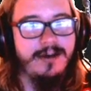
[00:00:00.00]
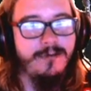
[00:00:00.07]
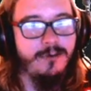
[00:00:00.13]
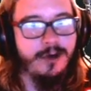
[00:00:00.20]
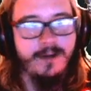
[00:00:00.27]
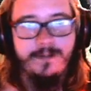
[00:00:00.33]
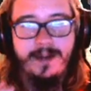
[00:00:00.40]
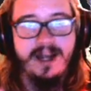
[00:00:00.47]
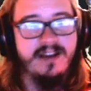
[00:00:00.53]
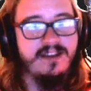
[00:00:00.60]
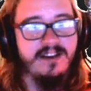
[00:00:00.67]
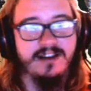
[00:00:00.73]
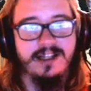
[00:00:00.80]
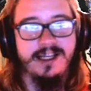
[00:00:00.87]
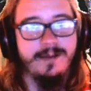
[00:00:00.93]
would
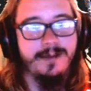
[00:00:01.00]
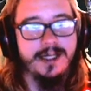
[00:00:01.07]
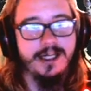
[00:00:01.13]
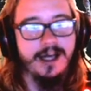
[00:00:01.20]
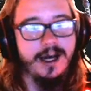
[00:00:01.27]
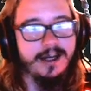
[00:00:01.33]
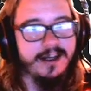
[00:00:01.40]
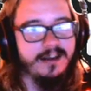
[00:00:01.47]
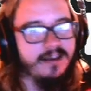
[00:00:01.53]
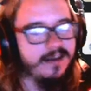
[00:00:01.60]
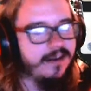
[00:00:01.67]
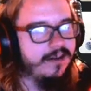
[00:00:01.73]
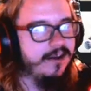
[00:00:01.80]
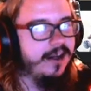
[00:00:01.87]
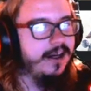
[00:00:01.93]
basically be
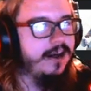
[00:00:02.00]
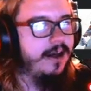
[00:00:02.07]
non-existent.